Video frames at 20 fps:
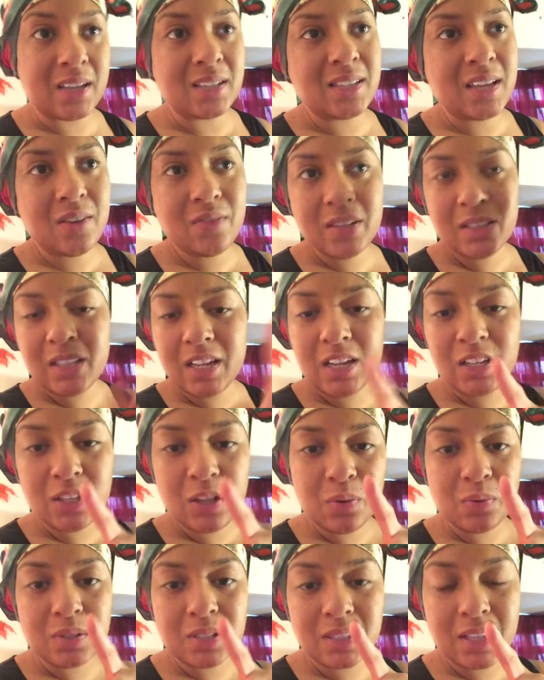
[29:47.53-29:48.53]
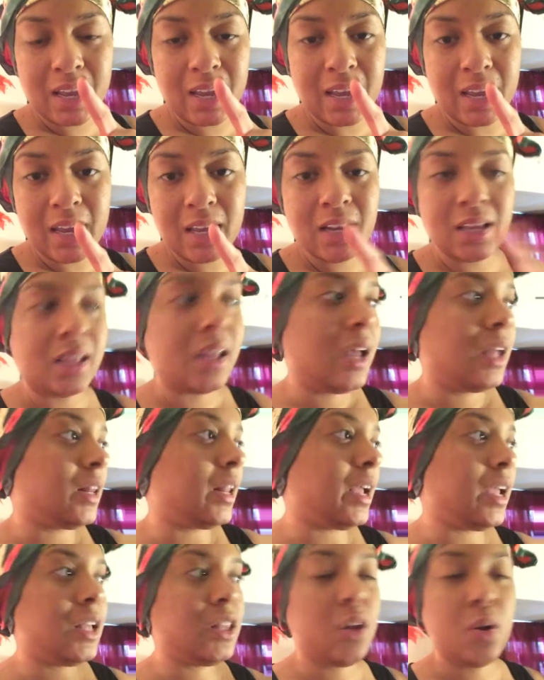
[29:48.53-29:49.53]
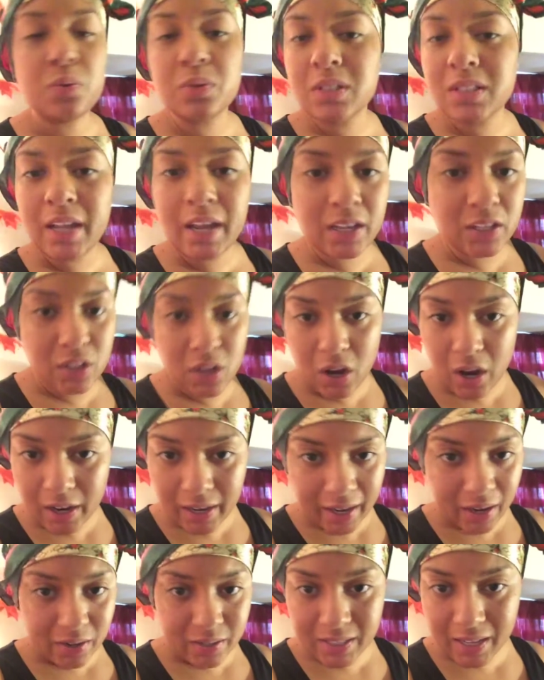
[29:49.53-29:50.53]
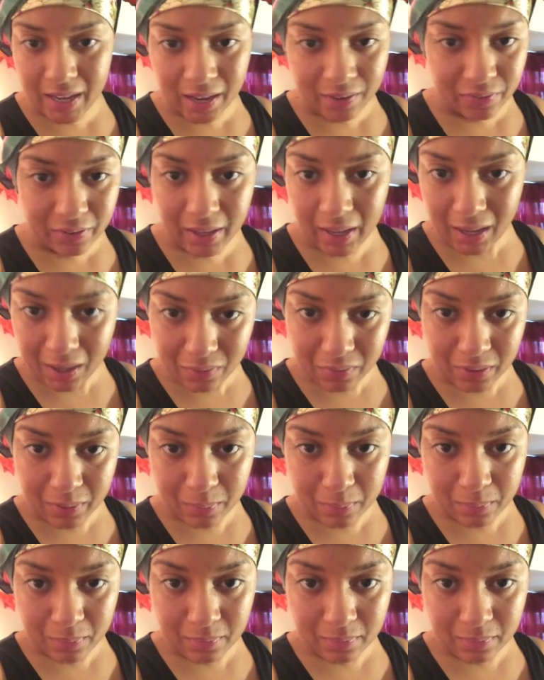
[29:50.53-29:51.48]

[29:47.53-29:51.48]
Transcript: Because everything don't stay hidden. Like it don't stay dark outside forever.